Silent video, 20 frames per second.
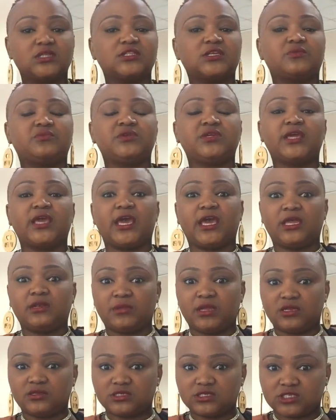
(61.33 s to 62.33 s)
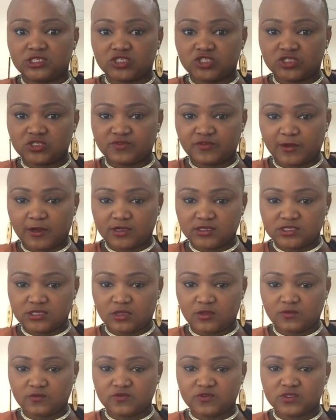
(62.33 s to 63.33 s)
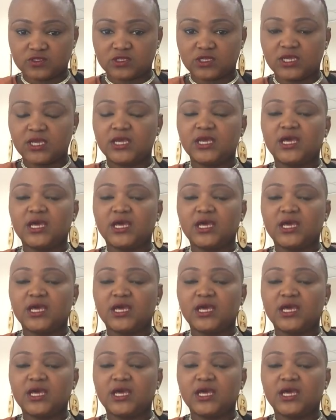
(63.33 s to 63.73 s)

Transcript: that we can make decisions for ourselves,